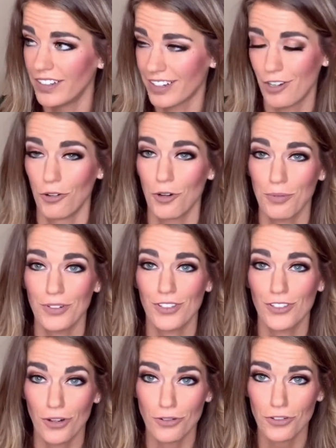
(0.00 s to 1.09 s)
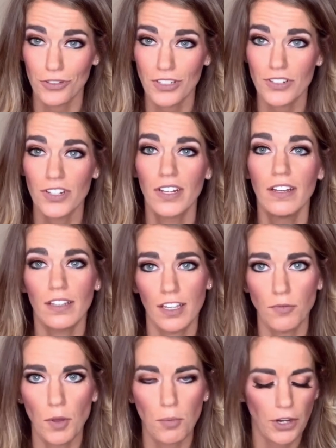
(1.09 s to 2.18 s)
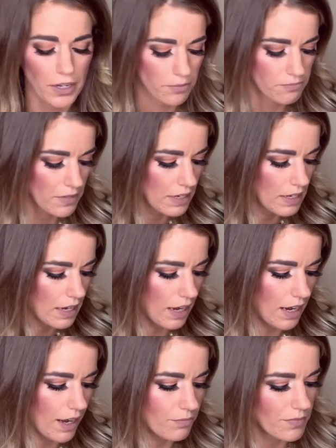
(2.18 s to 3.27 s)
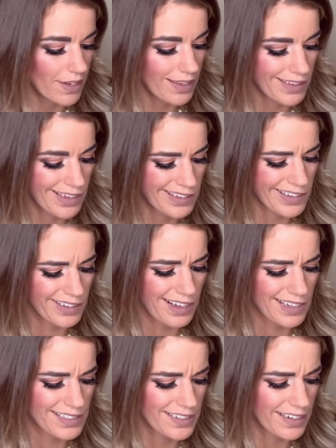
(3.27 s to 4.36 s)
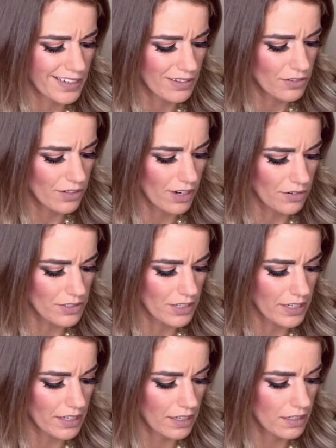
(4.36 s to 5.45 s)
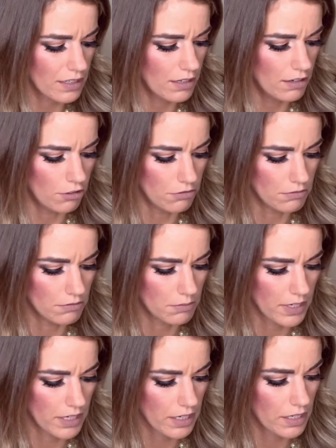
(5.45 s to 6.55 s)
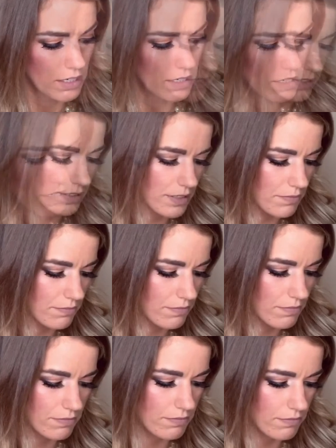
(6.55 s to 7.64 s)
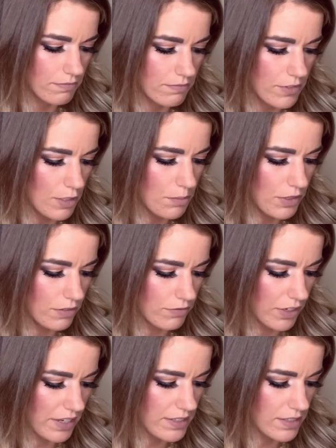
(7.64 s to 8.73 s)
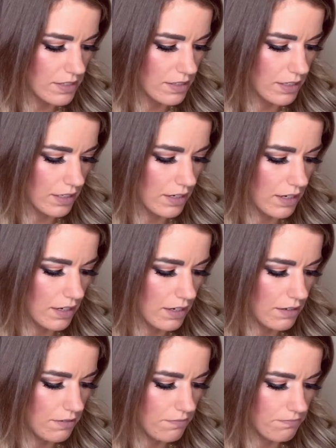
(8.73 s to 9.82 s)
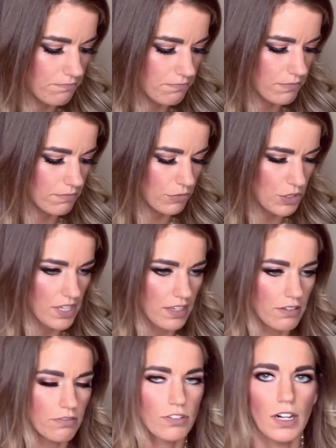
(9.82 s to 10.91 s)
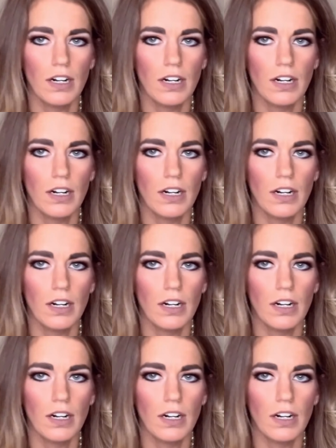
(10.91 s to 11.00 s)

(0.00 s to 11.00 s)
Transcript: corporate socialist. Give me a break. And then the last thing, I was like, oh my God, basically to the Bill of Rights that would give